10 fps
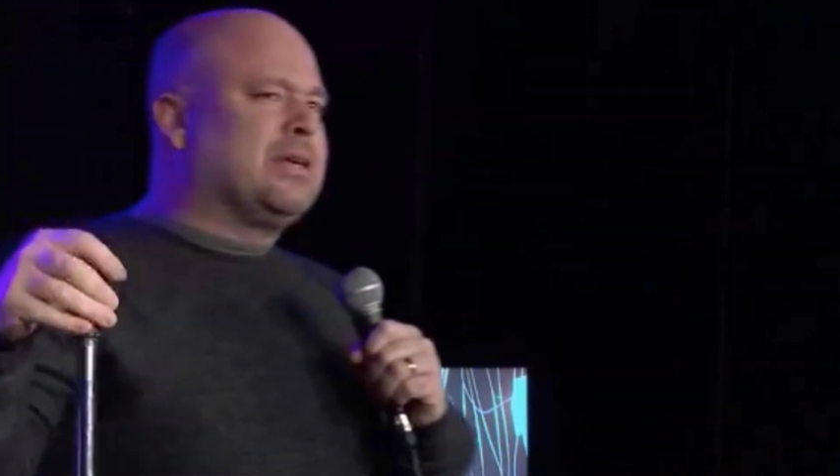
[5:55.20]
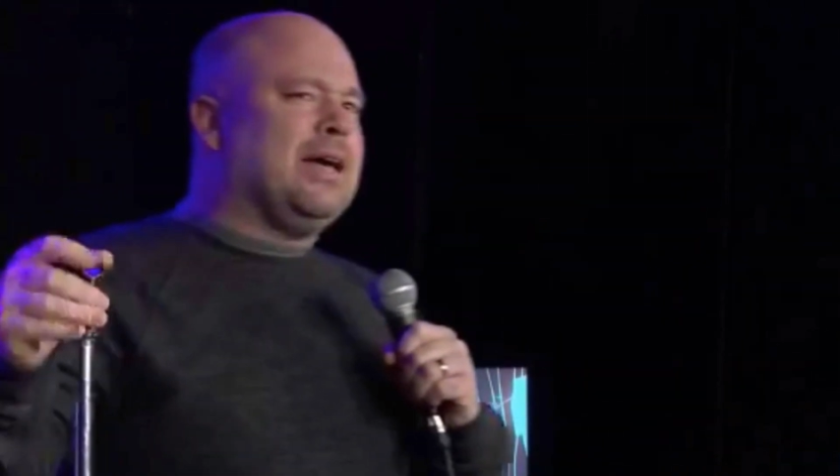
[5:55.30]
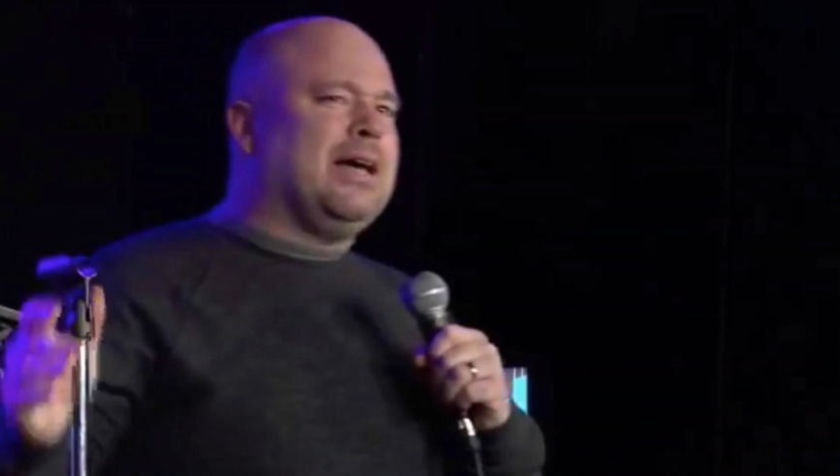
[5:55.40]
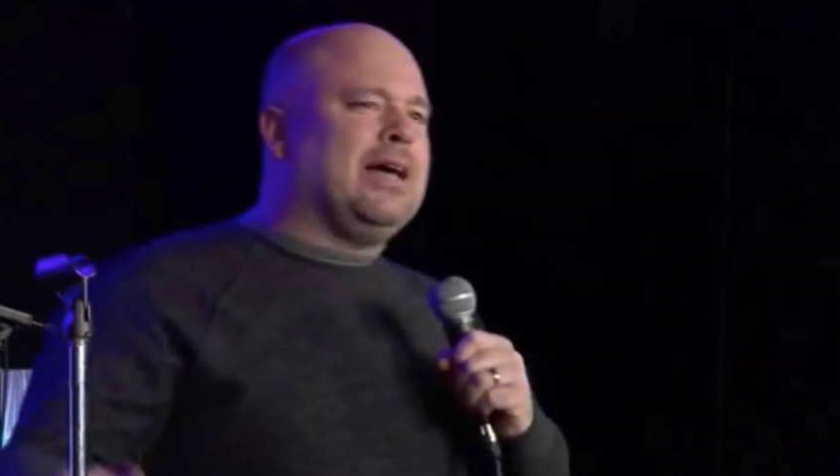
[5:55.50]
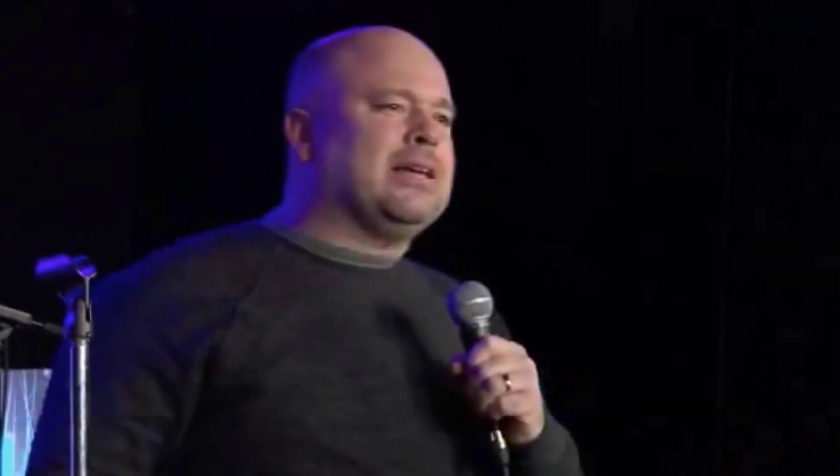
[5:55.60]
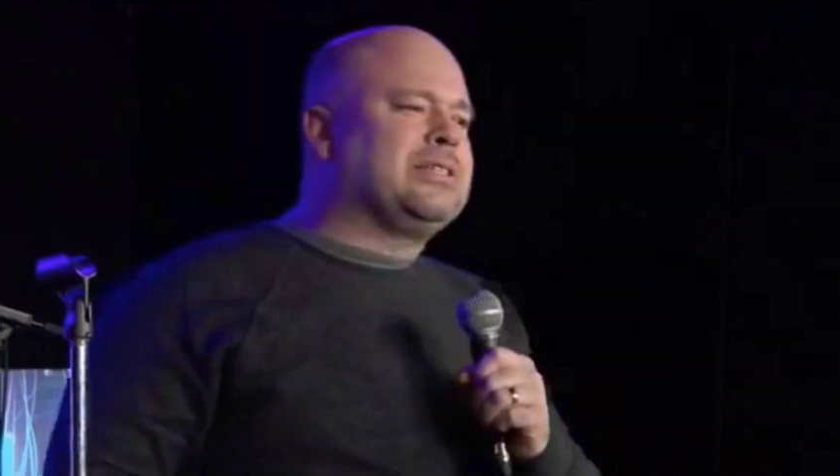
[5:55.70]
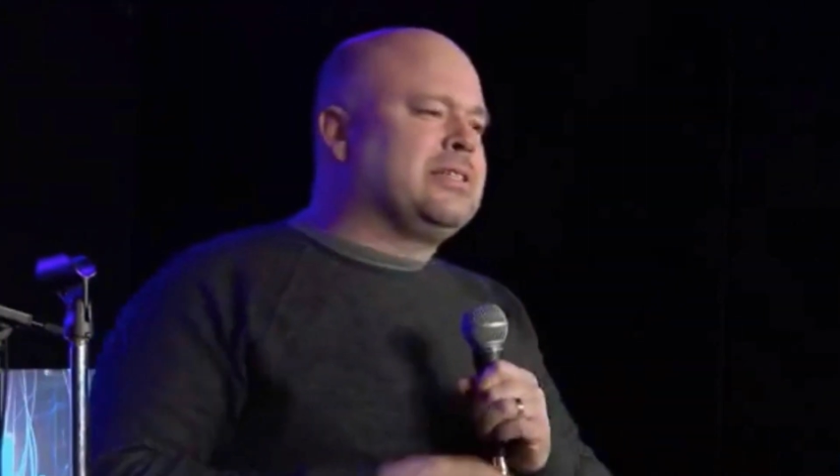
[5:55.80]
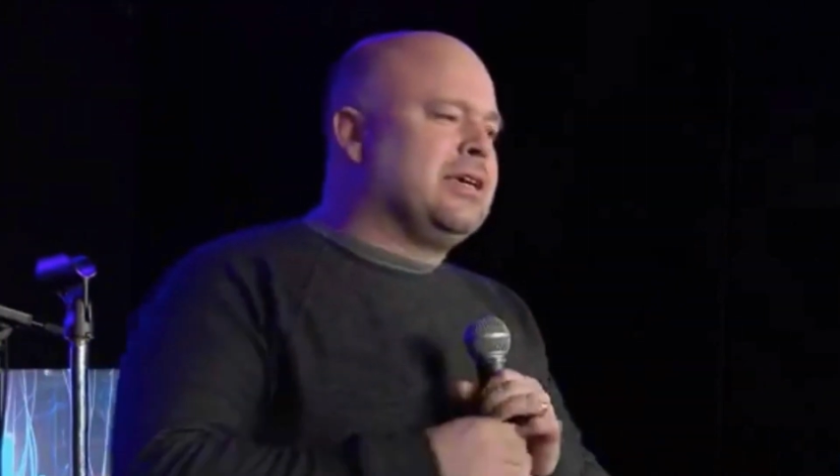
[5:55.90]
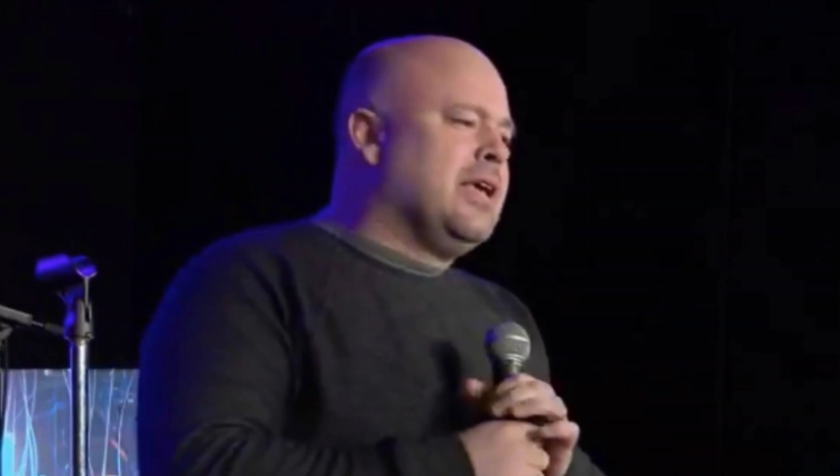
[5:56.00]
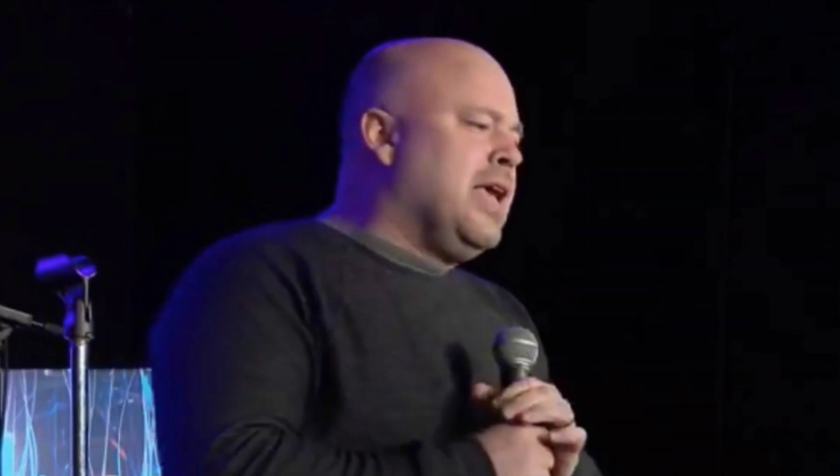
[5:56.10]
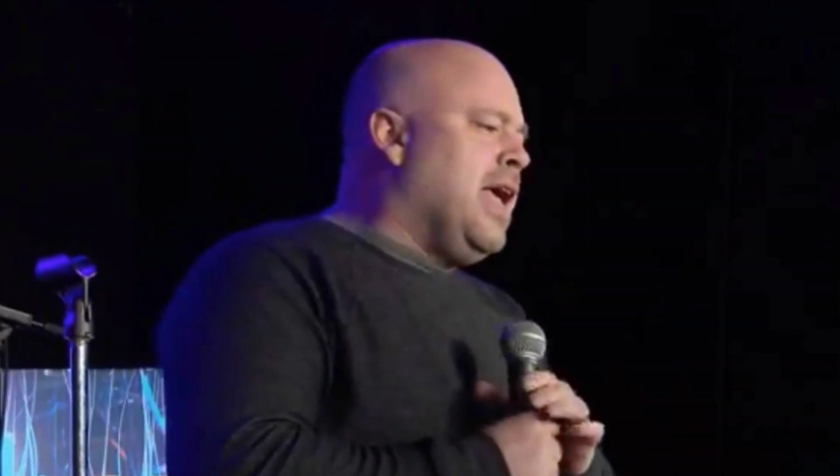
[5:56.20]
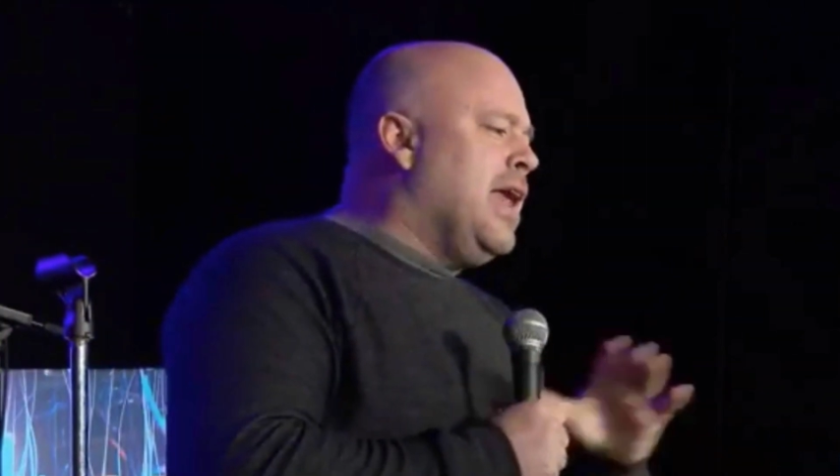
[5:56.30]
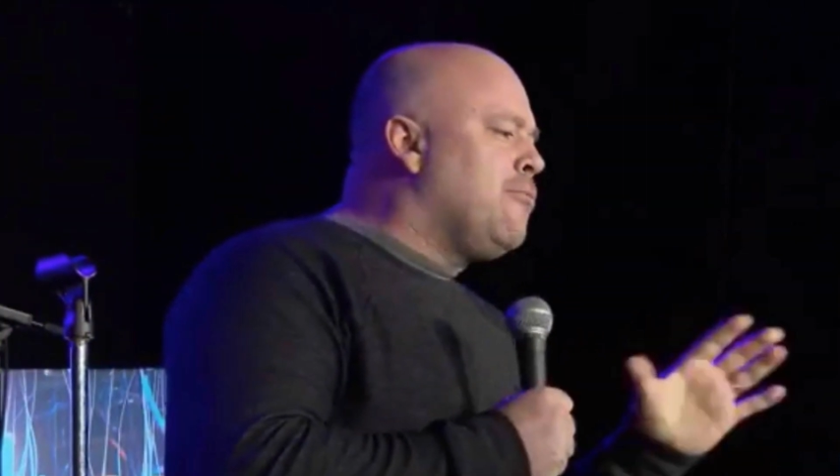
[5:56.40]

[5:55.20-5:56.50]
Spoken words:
gosh. And